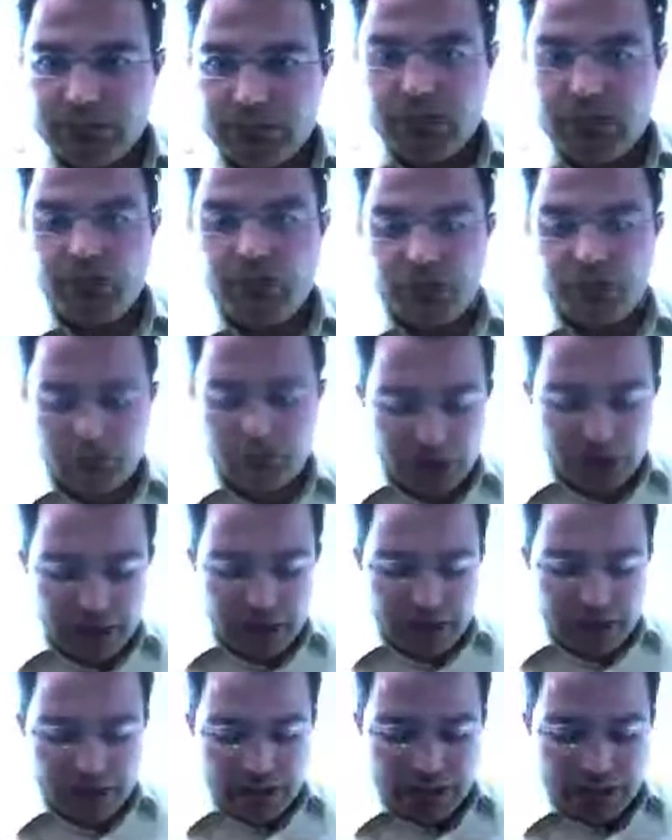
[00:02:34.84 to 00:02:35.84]
No.
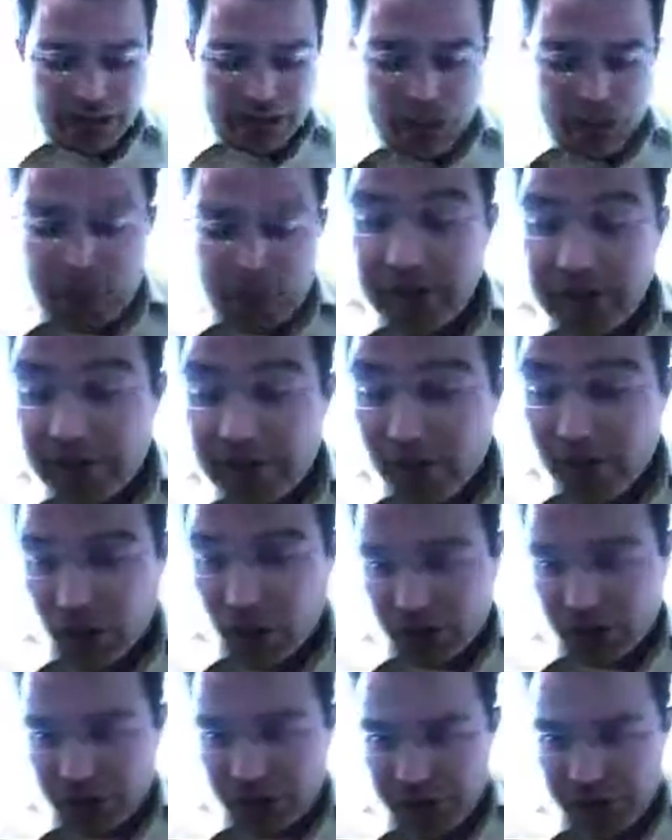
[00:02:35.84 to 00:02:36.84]
We have
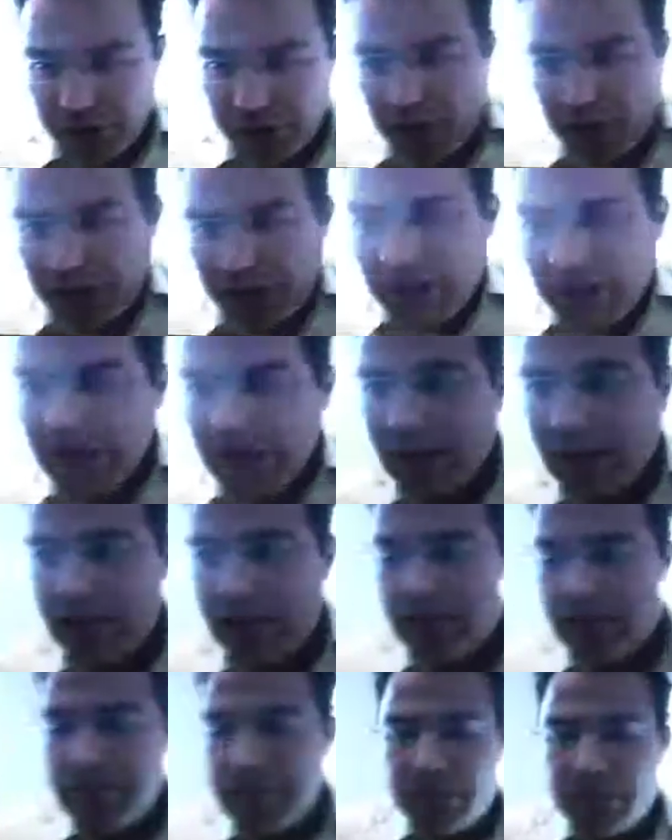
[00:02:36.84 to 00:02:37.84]
both.
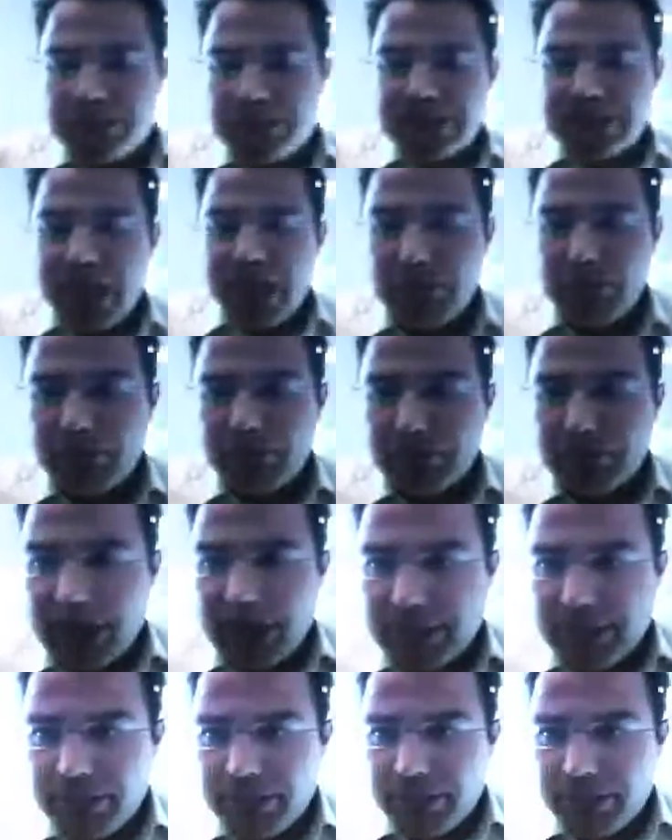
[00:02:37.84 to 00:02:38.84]
Some of
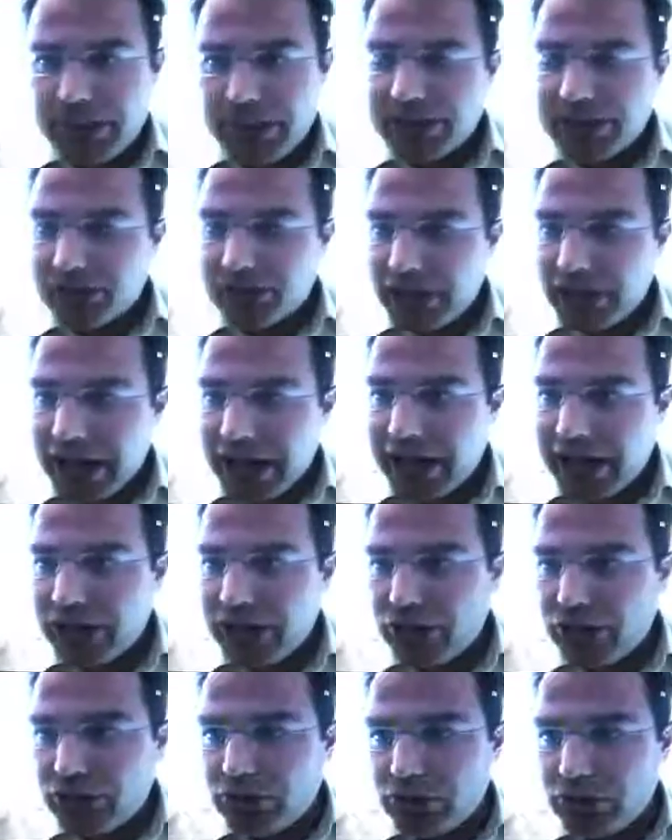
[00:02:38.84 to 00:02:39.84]
them, they
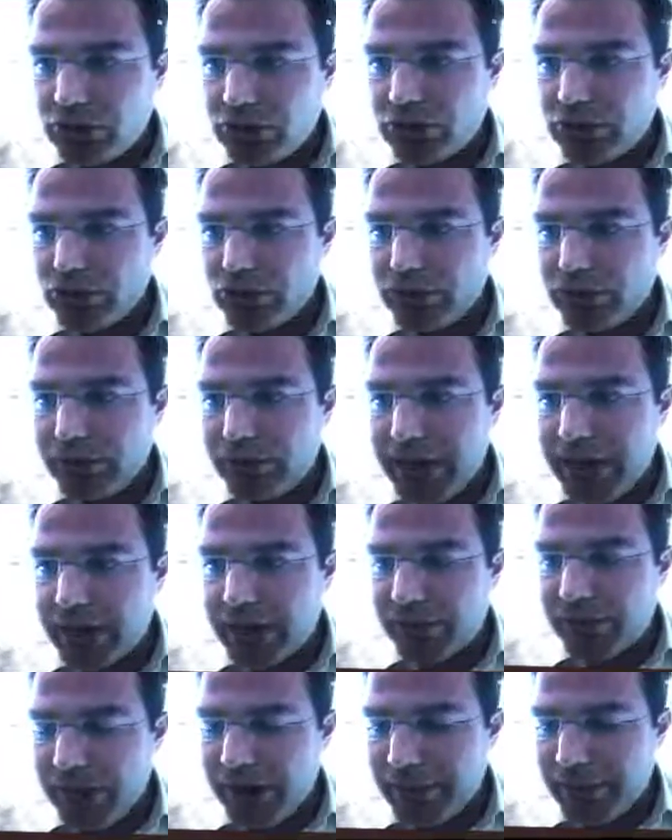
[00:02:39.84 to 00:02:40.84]
try to make
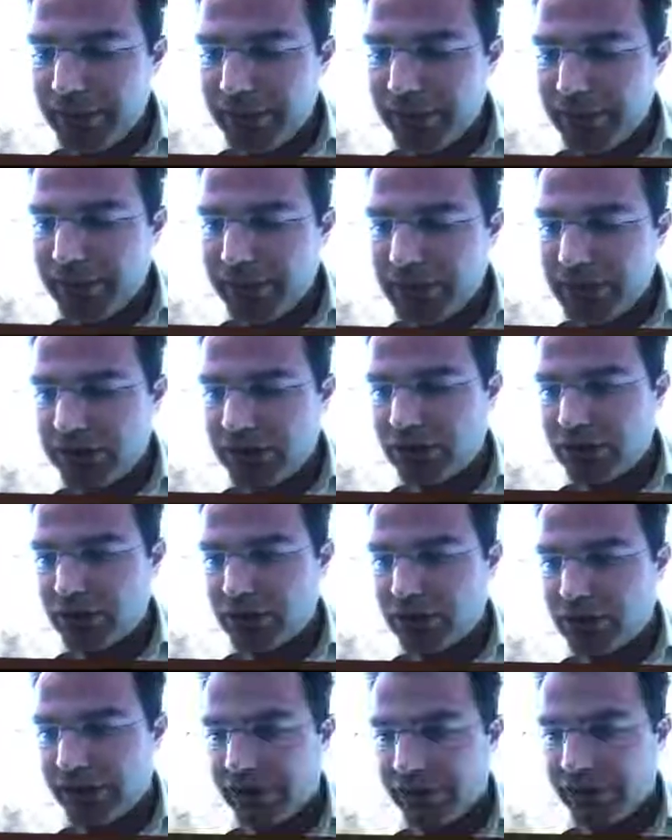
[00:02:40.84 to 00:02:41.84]
the family business
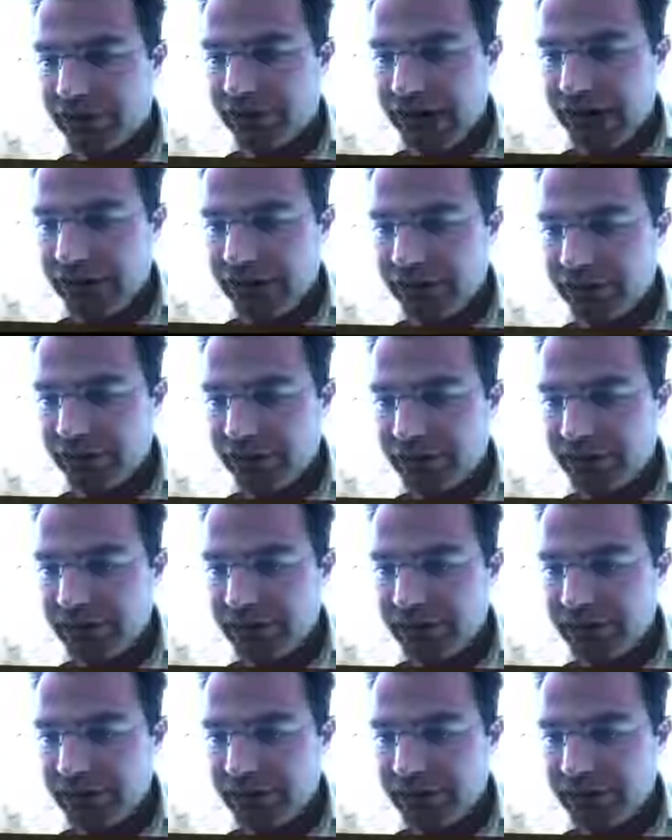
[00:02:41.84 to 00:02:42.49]
to survive.